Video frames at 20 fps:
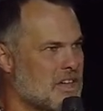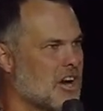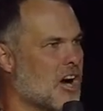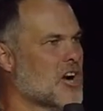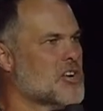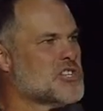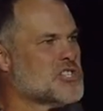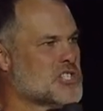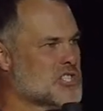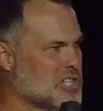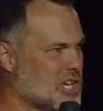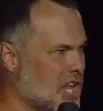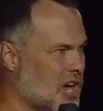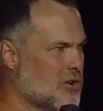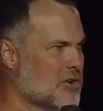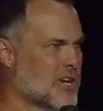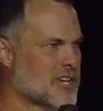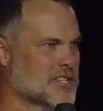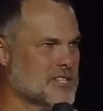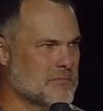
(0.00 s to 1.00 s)
There are
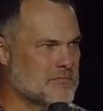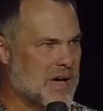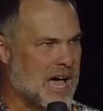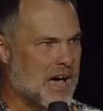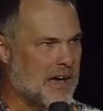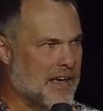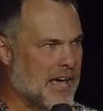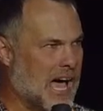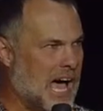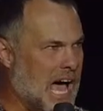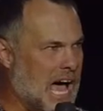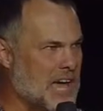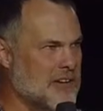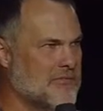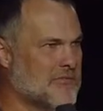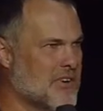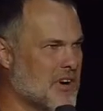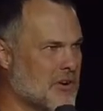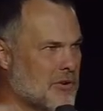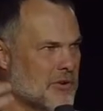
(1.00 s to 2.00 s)
slogans about it:
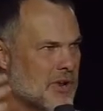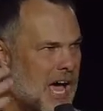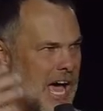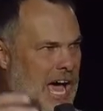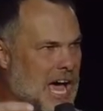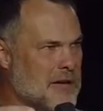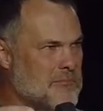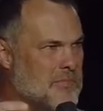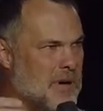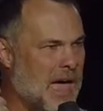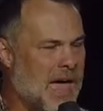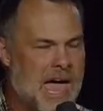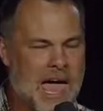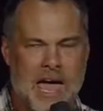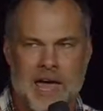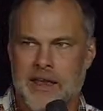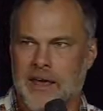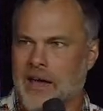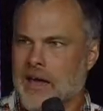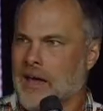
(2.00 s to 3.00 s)
iPhone,
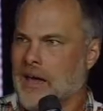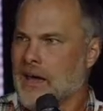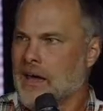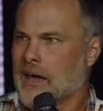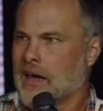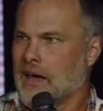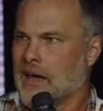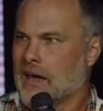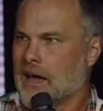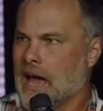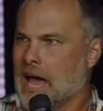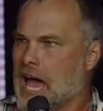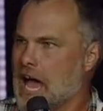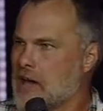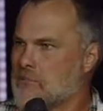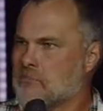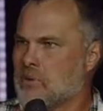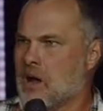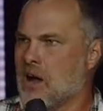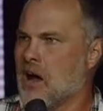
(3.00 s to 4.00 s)
iPad,
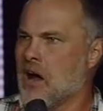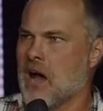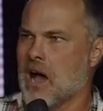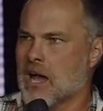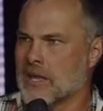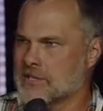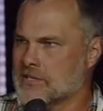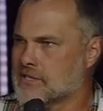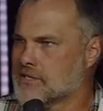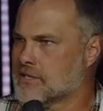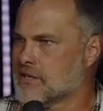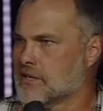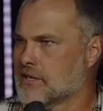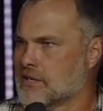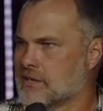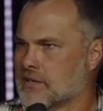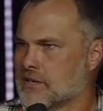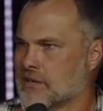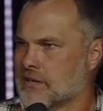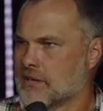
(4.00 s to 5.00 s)
iPods.
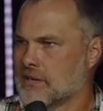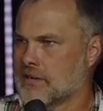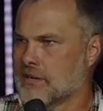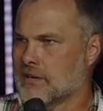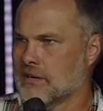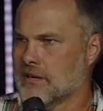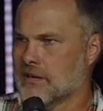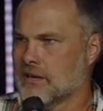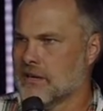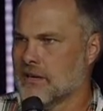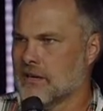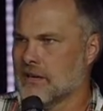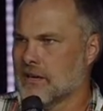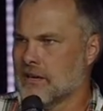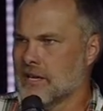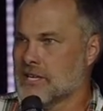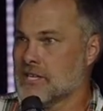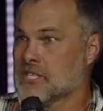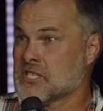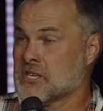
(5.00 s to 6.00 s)

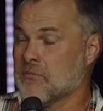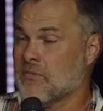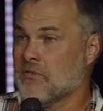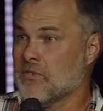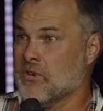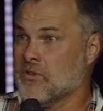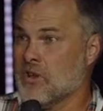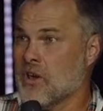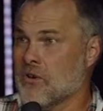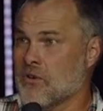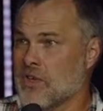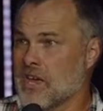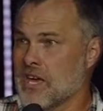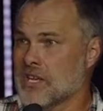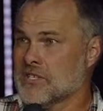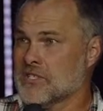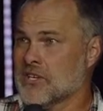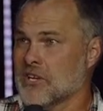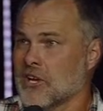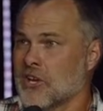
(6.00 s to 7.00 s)
Some of you know
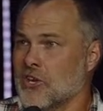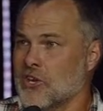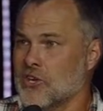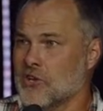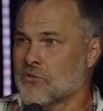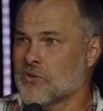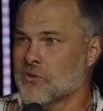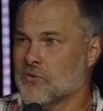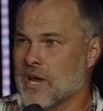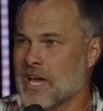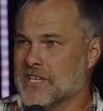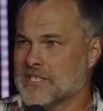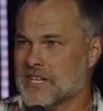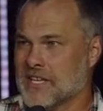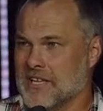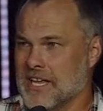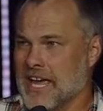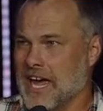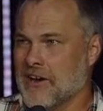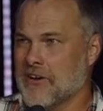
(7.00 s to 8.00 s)
this. You were
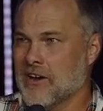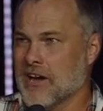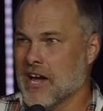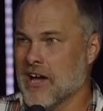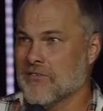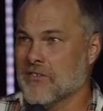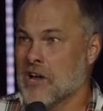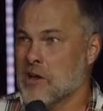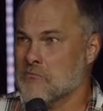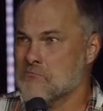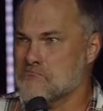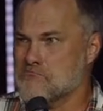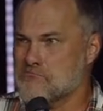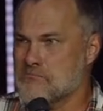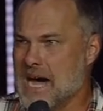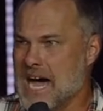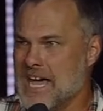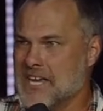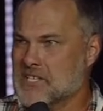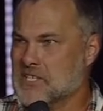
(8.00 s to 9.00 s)
raised in the era of
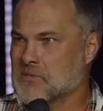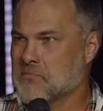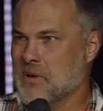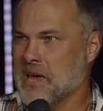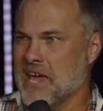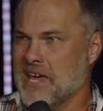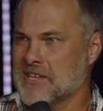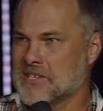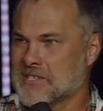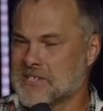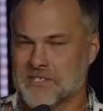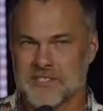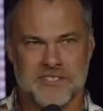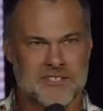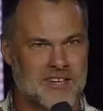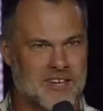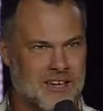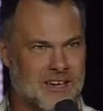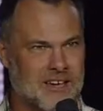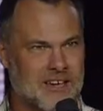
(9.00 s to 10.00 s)

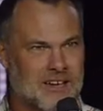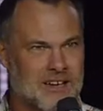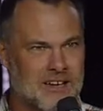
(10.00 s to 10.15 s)
MySpace.